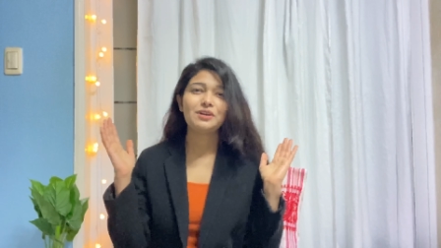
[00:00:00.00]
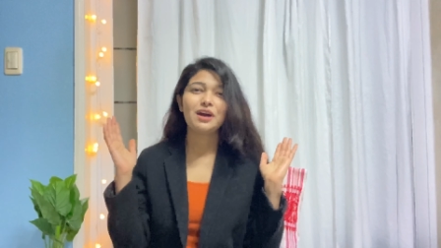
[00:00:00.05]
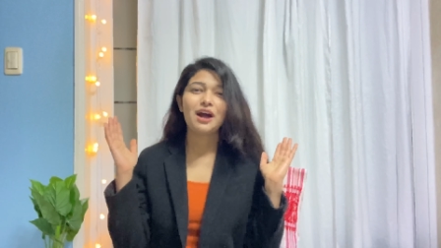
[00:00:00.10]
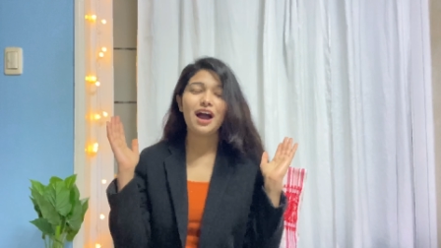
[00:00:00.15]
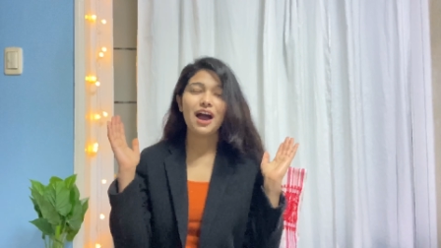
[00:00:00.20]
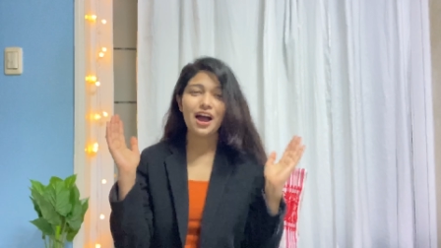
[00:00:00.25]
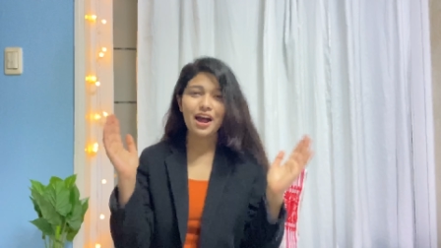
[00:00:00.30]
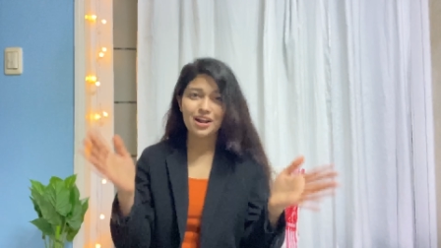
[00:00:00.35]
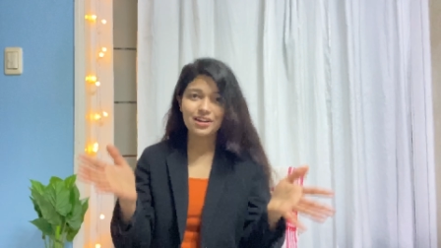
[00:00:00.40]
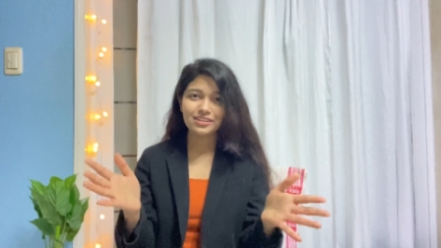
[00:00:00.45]

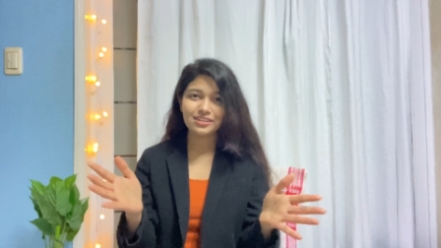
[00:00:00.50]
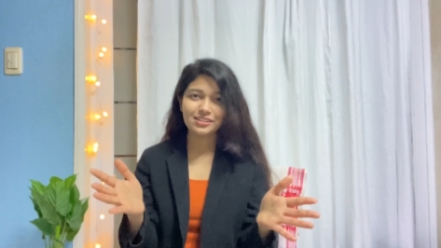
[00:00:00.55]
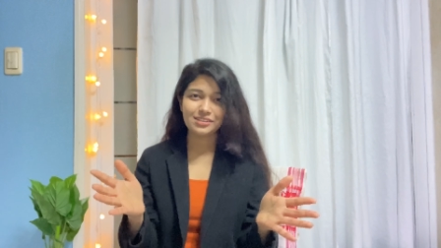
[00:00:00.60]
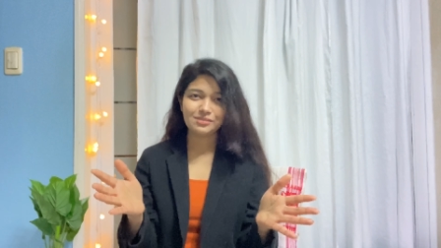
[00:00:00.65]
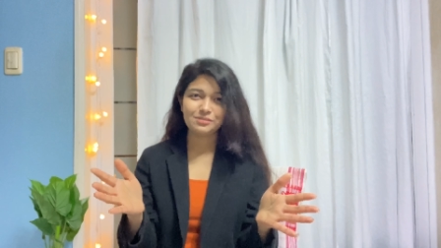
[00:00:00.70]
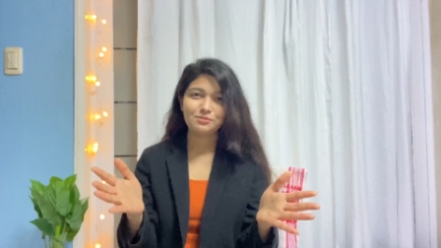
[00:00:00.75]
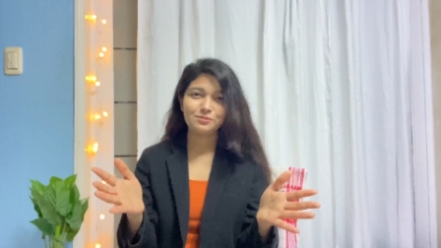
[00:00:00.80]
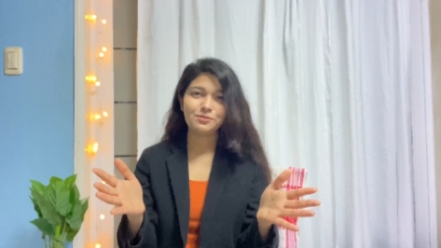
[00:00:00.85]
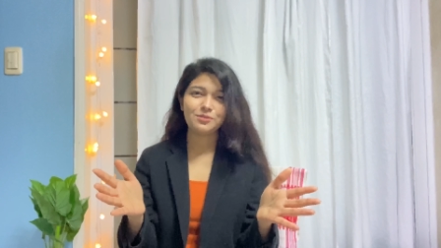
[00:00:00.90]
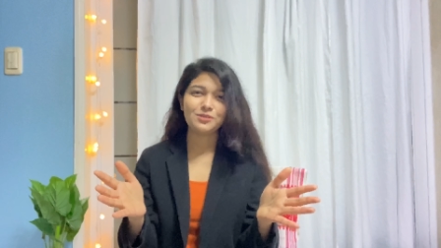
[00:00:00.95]
hurdle
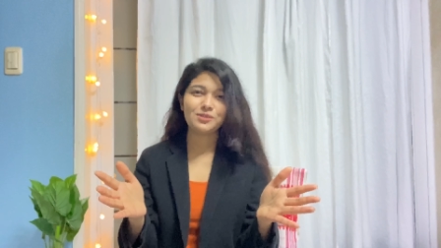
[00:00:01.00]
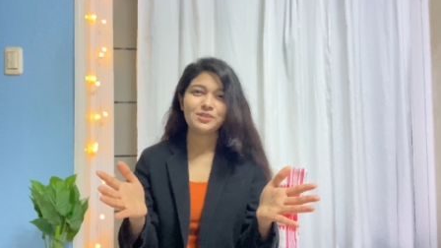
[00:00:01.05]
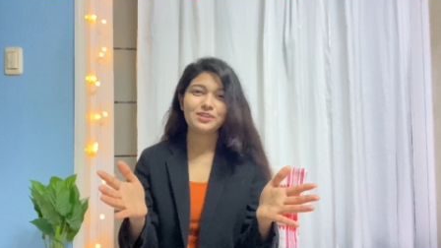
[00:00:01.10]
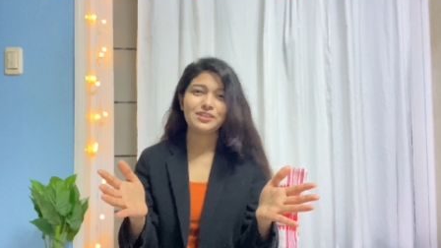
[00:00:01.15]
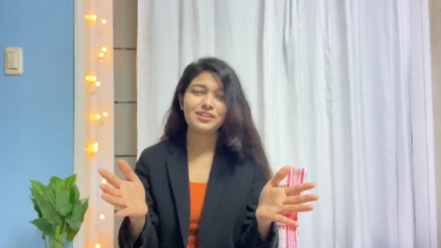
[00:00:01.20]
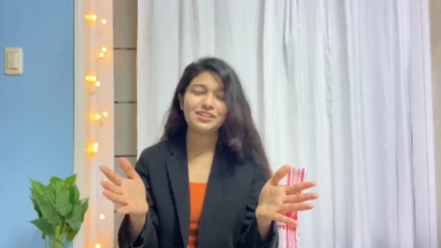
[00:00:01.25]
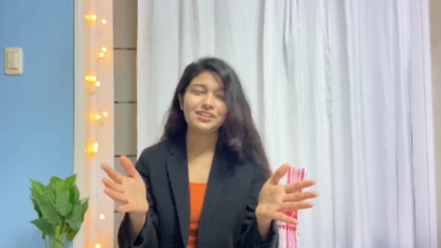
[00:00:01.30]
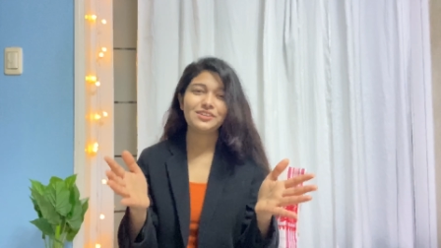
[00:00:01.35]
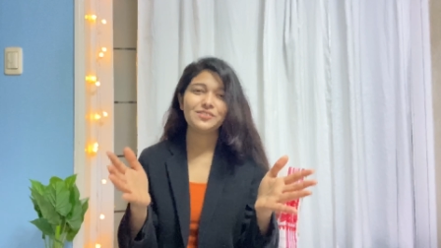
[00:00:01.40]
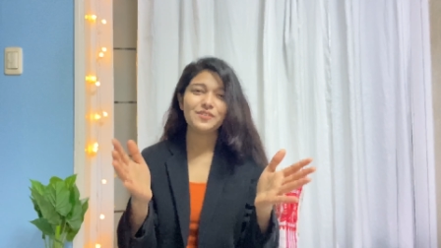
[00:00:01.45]

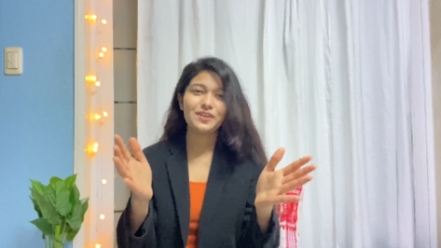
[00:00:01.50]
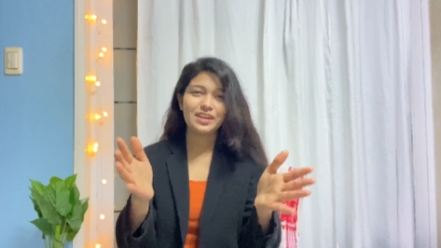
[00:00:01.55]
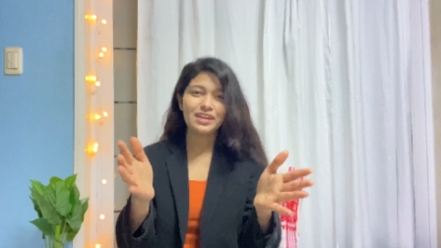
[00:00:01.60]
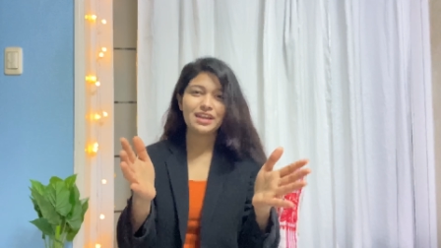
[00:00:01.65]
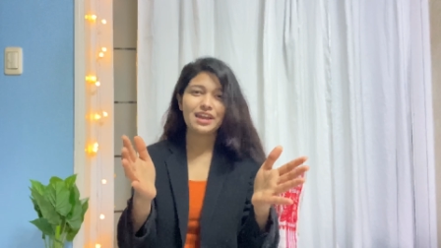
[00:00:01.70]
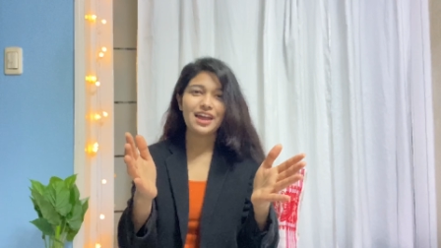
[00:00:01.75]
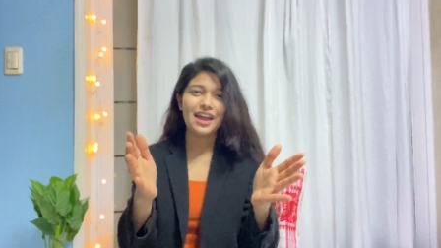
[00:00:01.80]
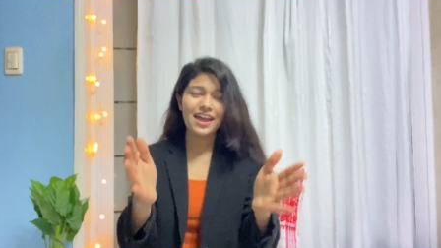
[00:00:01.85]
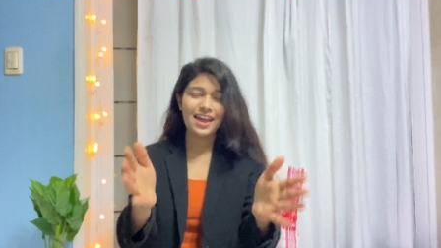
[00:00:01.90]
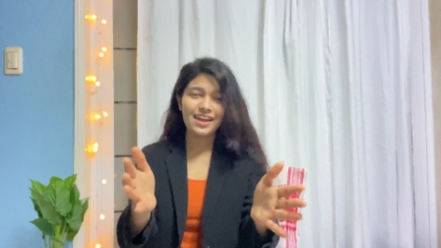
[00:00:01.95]
for
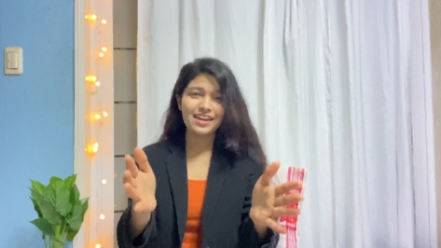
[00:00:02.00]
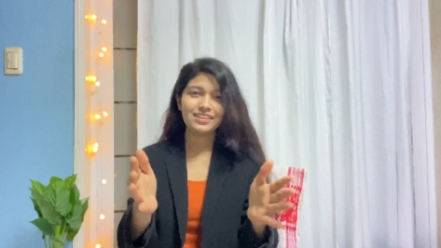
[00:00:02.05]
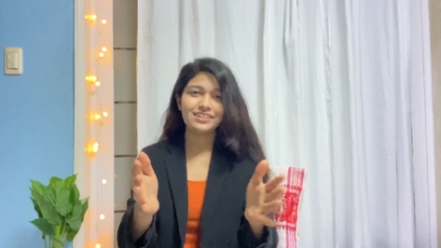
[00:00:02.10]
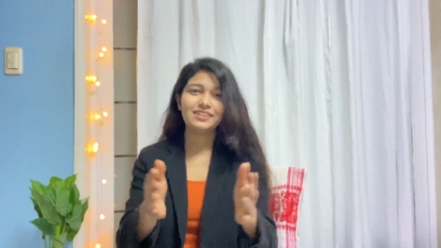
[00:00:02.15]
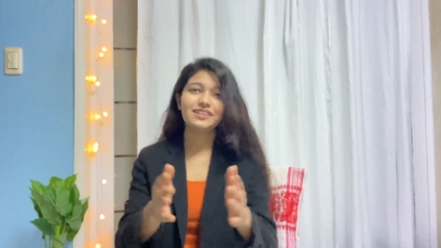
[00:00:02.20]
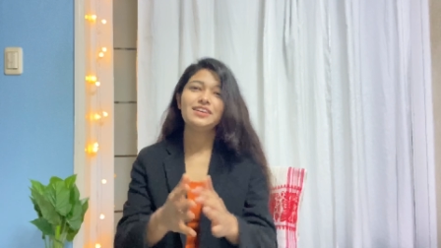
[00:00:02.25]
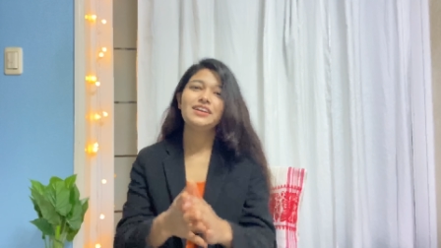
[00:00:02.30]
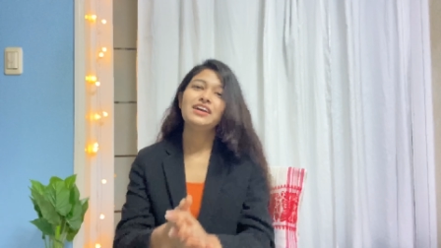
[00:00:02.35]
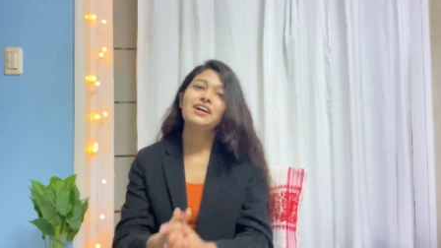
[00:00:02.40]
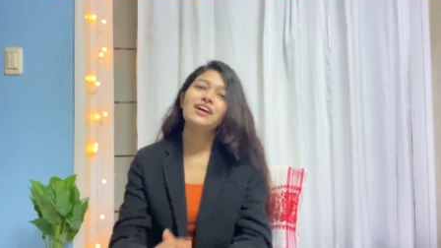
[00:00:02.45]
going ahead.